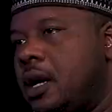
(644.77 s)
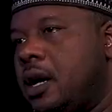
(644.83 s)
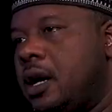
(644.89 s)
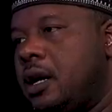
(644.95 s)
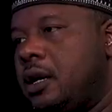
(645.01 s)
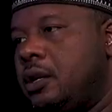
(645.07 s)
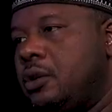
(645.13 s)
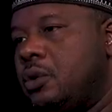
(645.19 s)

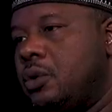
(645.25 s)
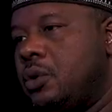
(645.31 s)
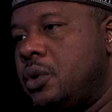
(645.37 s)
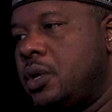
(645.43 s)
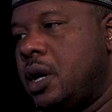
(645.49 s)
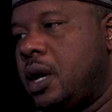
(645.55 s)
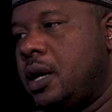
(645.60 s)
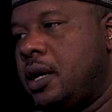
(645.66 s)
uh, you know,
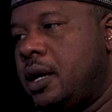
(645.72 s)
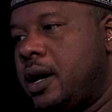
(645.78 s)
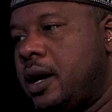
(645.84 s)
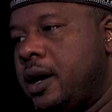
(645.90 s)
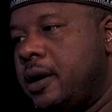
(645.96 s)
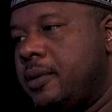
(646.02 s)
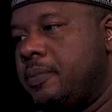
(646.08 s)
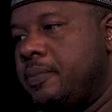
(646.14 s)
and.
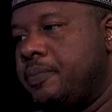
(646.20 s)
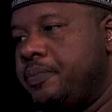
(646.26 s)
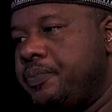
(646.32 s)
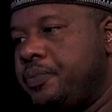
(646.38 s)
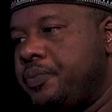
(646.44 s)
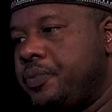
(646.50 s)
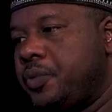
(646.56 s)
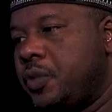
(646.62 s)
Um,
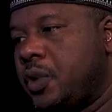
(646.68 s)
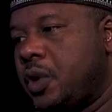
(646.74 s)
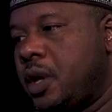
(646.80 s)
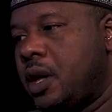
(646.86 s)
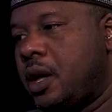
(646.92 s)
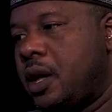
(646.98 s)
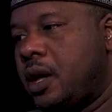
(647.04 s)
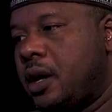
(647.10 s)

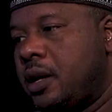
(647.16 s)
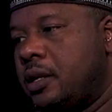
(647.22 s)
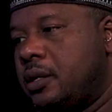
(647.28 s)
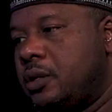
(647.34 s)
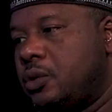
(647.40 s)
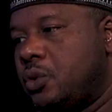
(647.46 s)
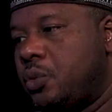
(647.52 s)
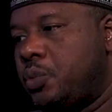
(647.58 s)
uh,
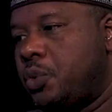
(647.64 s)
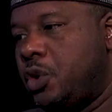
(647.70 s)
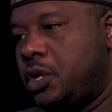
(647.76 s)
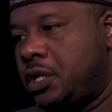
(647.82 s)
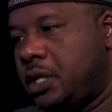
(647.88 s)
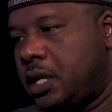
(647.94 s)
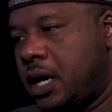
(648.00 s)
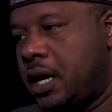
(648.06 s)
so
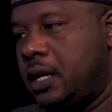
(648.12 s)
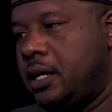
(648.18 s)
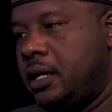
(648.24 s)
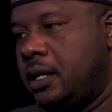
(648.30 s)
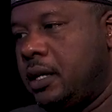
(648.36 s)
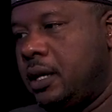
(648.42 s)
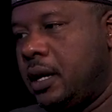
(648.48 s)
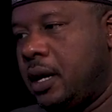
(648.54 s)

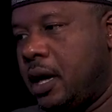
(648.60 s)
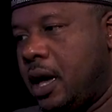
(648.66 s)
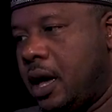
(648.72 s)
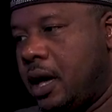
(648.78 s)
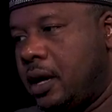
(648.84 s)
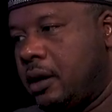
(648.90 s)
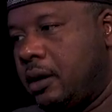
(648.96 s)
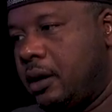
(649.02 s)
politically,
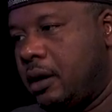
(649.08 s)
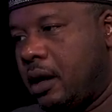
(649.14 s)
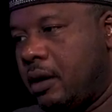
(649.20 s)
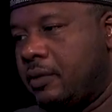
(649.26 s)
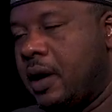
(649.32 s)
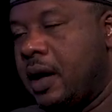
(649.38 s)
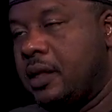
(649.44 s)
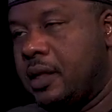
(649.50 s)
I,
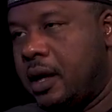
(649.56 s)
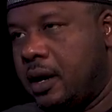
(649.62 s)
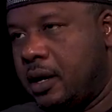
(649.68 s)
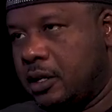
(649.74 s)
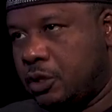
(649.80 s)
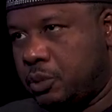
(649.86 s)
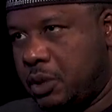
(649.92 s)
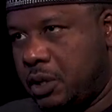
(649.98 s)
have had that
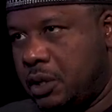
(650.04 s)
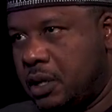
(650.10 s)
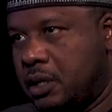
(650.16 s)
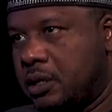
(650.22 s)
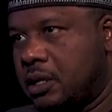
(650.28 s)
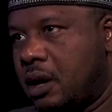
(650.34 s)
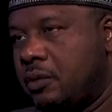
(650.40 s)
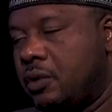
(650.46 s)

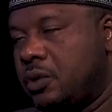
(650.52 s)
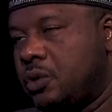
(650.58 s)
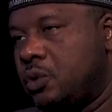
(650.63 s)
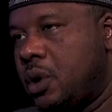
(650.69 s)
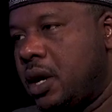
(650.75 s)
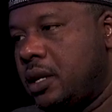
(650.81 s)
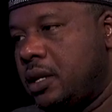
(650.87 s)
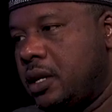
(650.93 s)
experience. I've
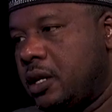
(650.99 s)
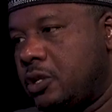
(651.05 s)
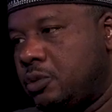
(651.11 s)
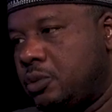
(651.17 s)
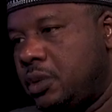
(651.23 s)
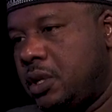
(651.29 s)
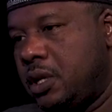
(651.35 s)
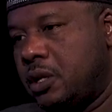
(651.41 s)
also had the
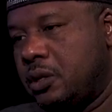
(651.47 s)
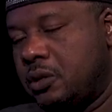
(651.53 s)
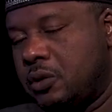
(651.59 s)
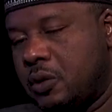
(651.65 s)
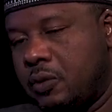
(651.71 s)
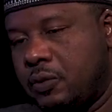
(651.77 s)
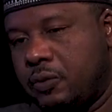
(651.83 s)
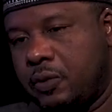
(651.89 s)
experience
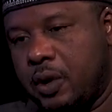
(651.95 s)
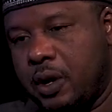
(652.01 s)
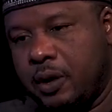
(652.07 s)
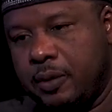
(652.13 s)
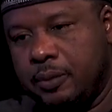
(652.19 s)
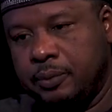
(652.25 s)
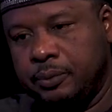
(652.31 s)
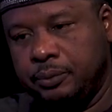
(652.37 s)
of
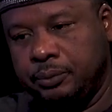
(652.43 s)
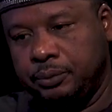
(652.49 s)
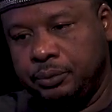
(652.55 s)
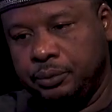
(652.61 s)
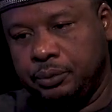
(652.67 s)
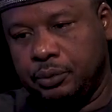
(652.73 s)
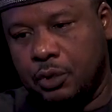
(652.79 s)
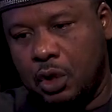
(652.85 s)
uh,
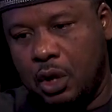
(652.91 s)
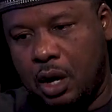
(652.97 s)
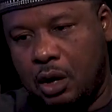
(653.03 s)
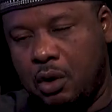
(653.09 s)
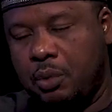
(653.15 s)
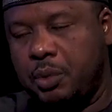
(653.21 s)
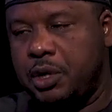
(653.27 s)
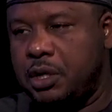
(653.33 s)
uh,
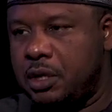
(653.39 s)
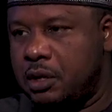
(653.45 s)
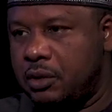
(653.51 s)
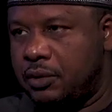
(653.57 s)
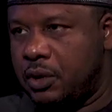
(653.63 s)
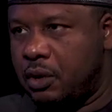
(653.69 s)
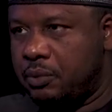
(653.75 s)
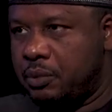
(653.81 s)
community
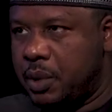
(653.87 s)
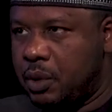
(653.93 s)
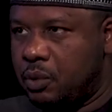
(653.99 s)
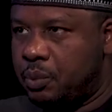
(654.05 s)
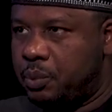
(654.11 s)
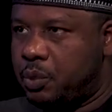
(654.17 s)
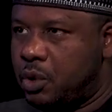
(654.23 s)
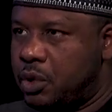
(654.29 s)

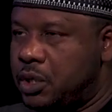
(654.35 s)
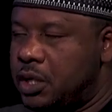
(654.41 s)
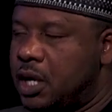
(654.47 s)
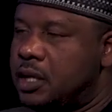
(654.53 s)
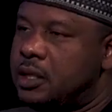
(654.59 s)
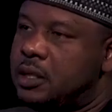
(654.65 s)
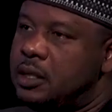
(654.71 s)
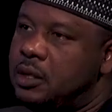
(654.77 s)
development
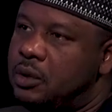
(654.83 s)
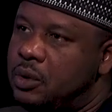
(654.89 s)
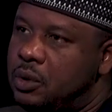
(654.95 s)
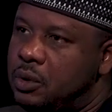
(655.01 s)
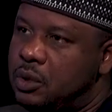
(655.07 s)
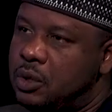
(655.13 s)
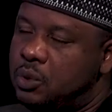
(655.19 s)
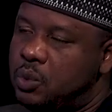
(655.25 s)
projects, you know,
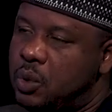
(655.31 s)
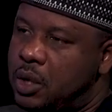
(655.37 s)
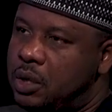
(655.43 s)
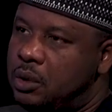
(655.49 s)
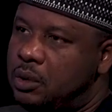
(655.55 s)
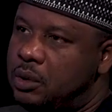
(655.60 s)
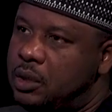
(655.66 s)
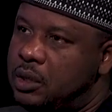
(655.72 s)
just
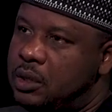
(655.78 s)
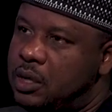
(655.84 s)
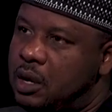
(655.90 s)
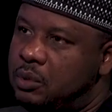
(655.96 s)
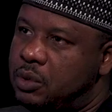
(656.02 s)
working in terms